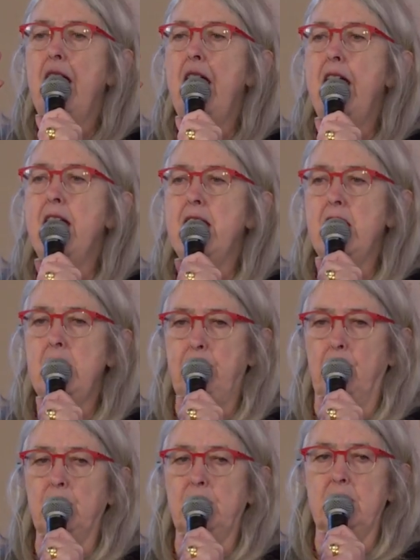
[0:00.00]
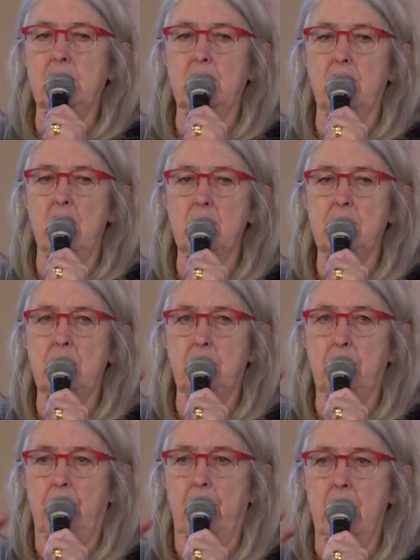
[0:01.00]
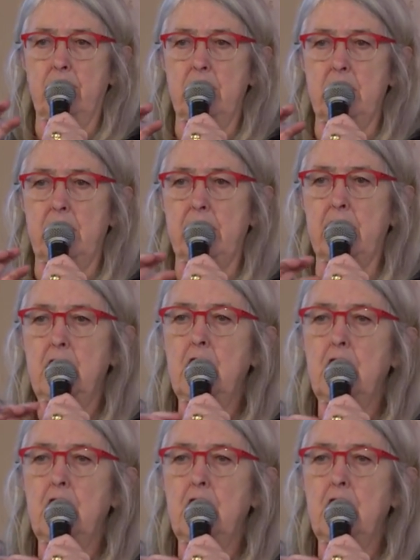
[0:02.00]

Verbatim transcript: anybody in the Roman Empire, really,